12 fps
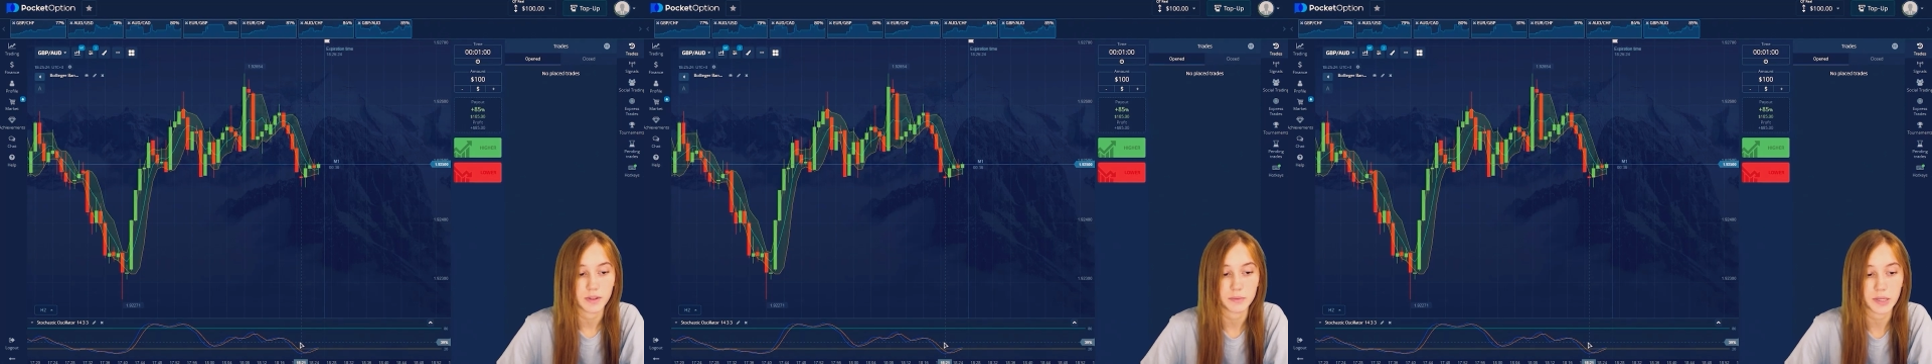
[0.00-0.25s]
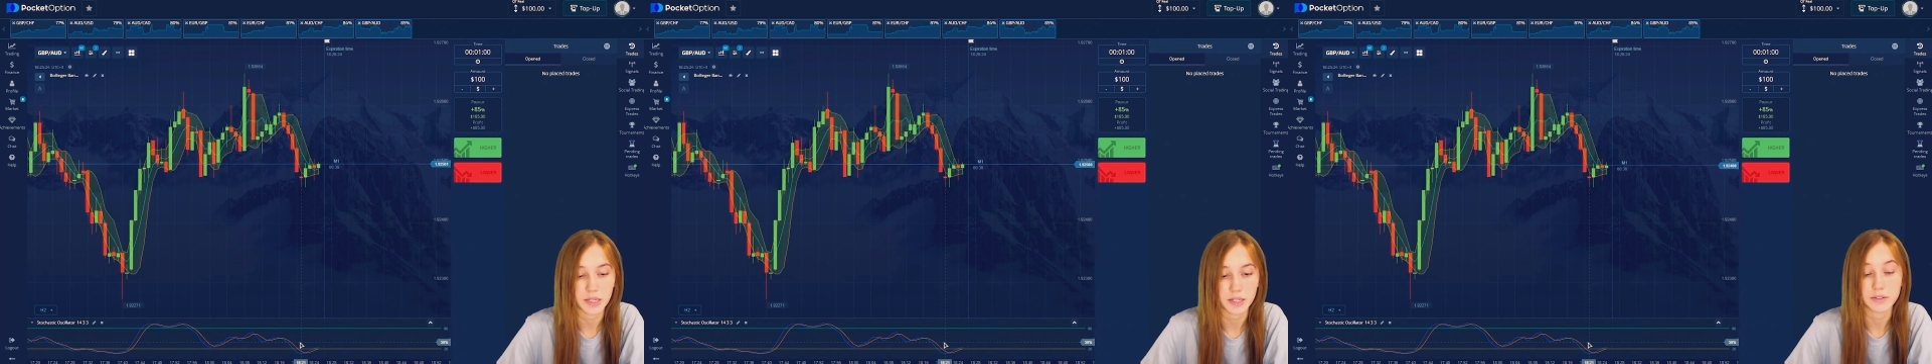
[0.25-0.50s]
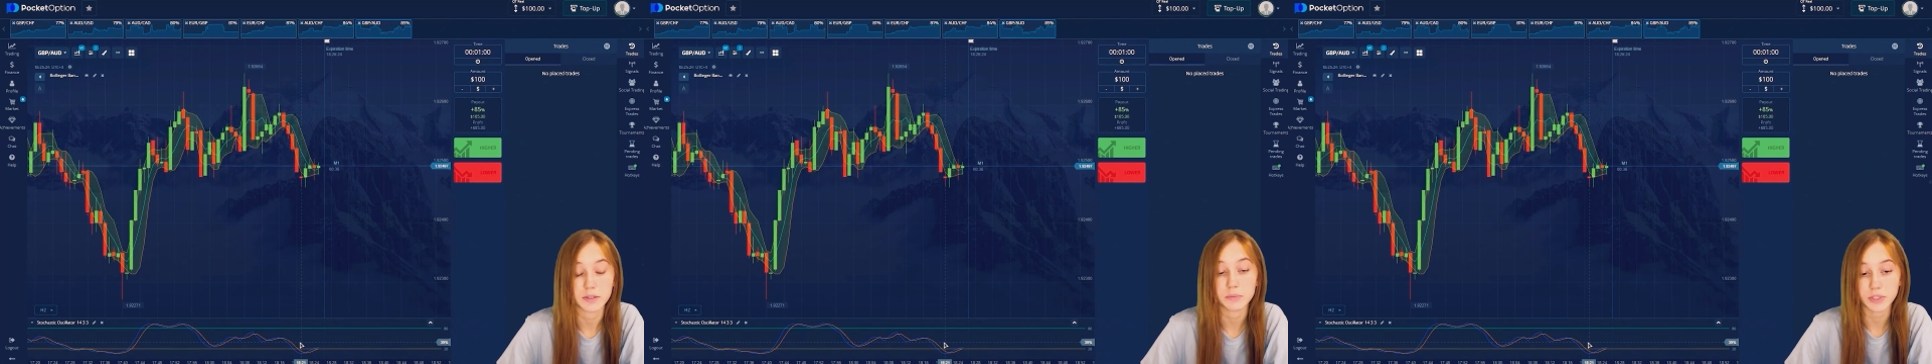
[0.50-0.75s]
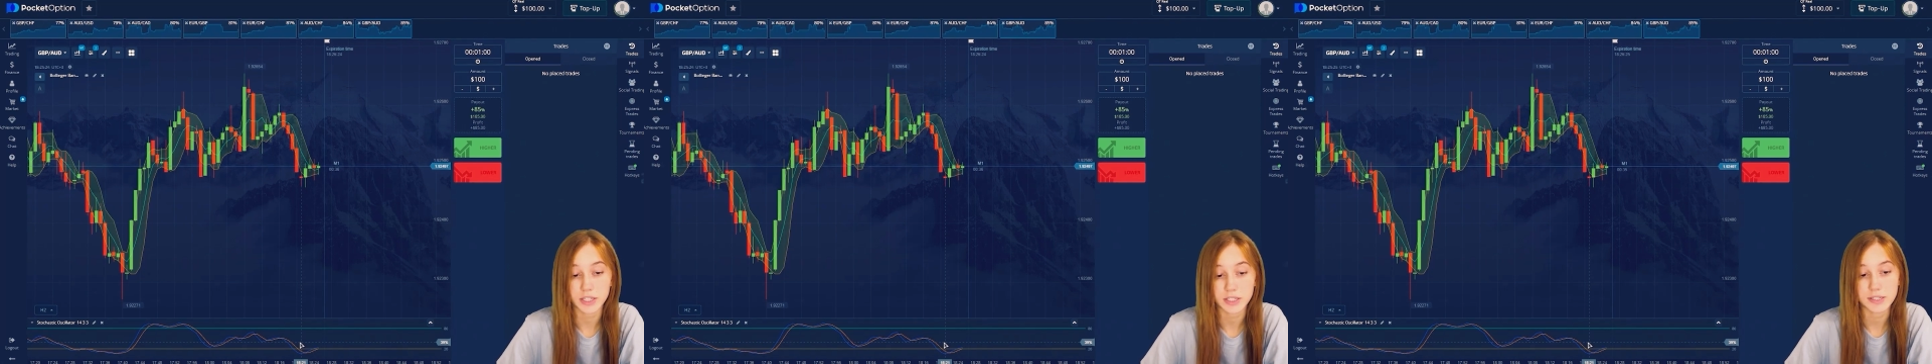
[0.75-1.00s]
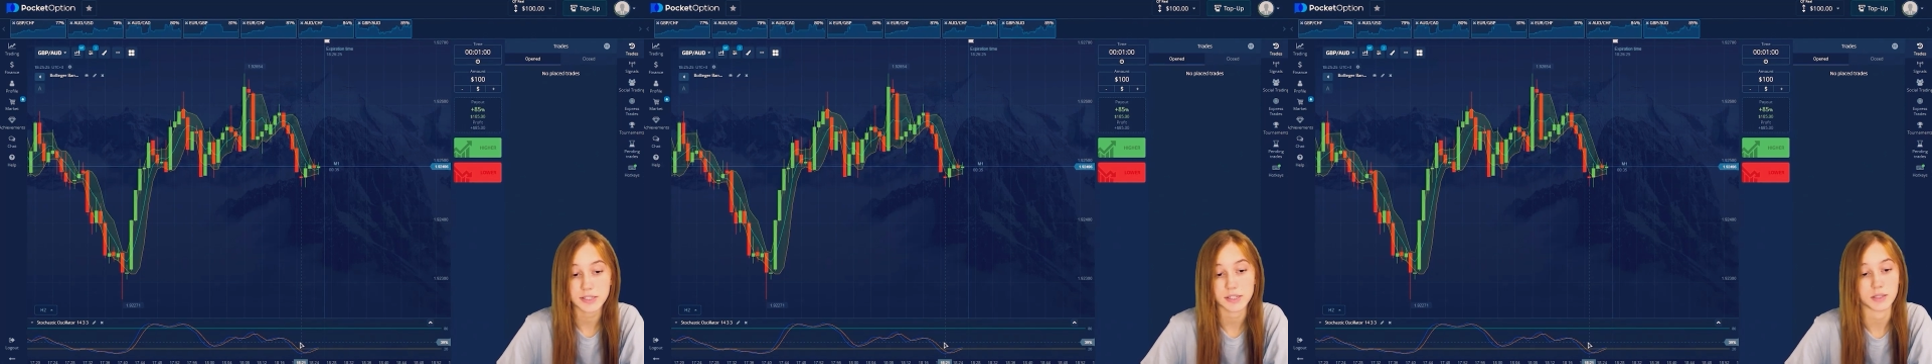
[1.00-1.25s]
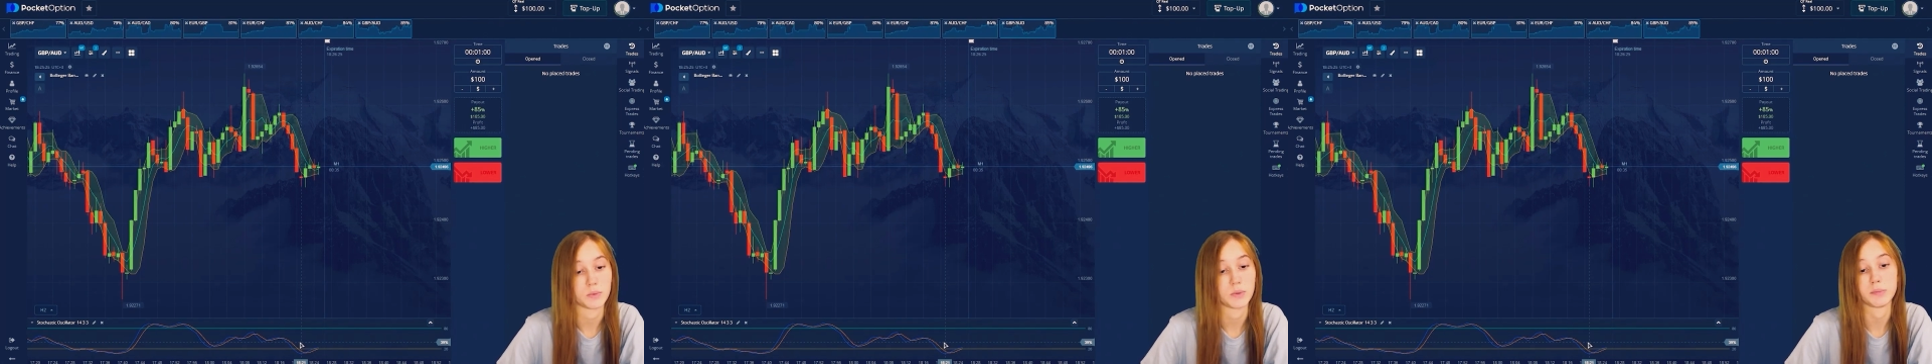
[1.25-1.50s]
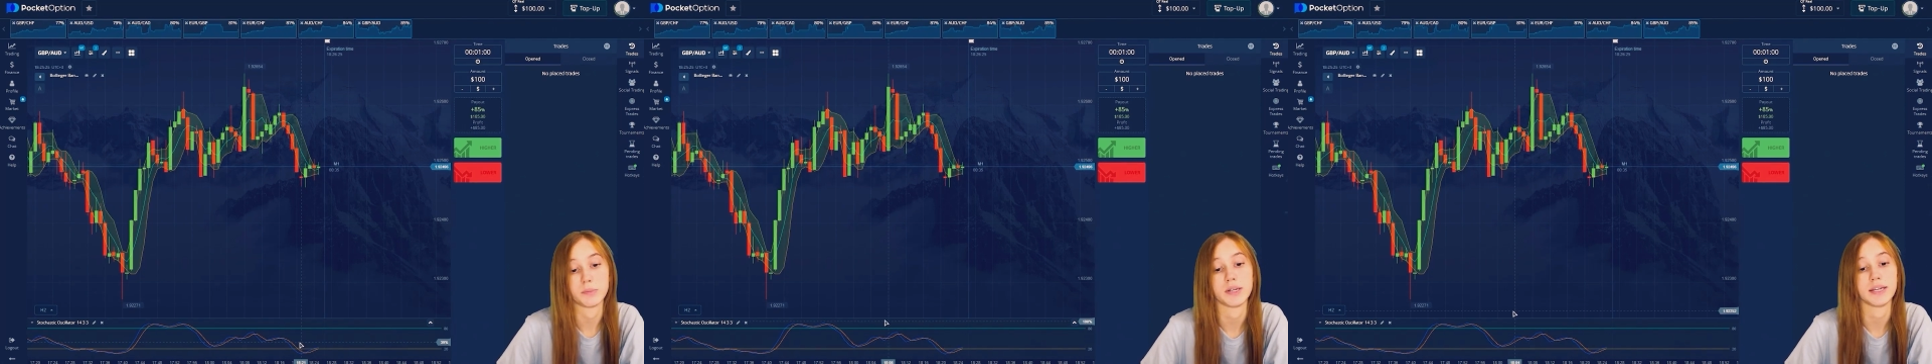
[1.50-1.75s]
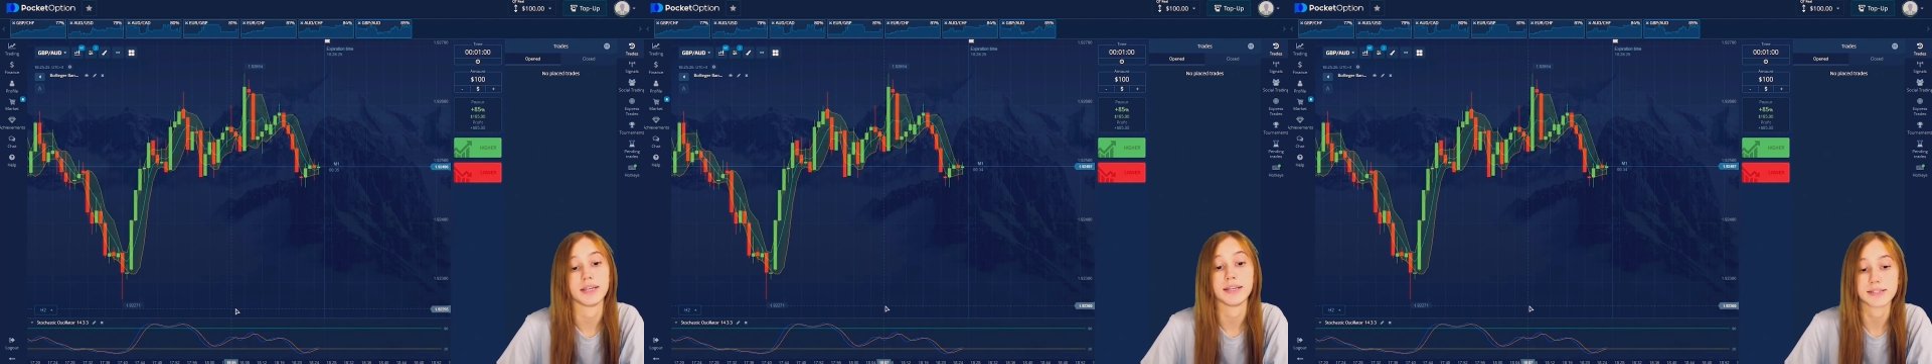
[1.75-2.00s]
because in practice it will
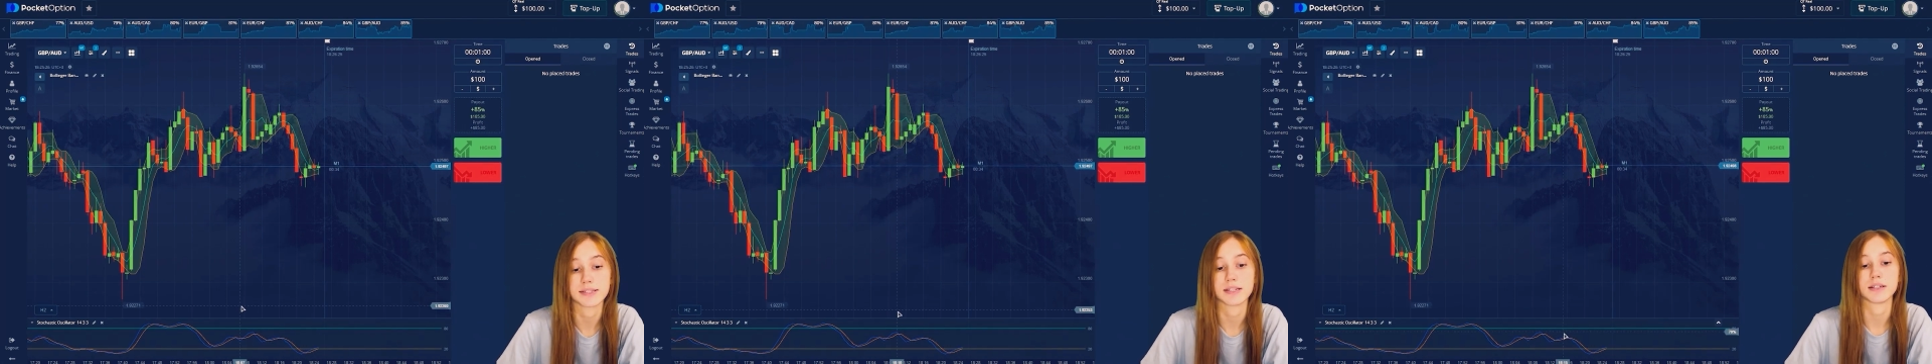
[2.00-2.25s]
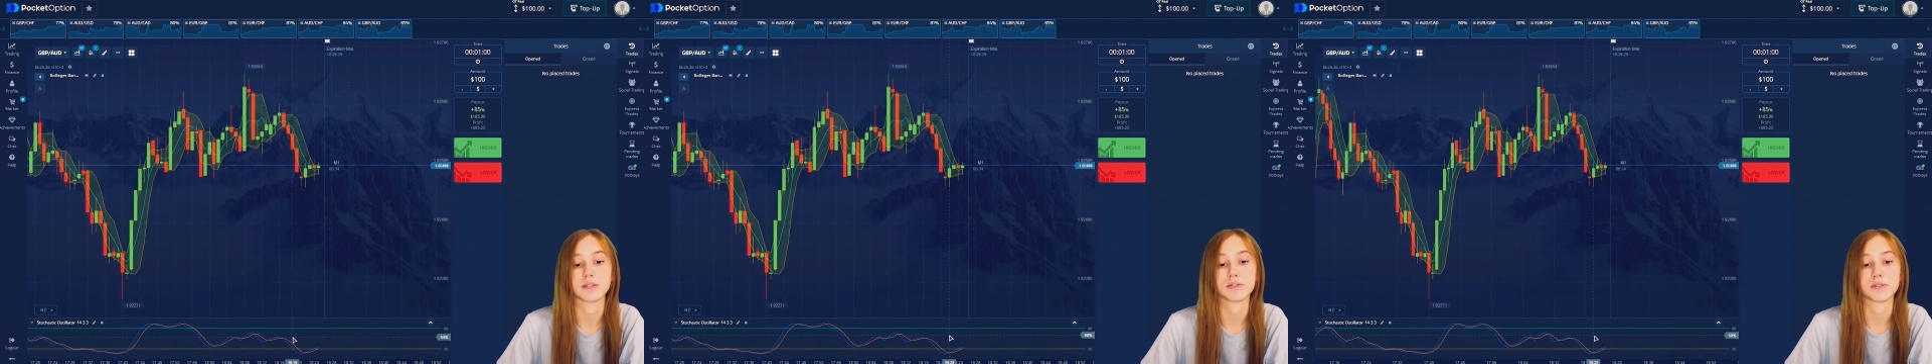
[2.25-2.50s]
be easier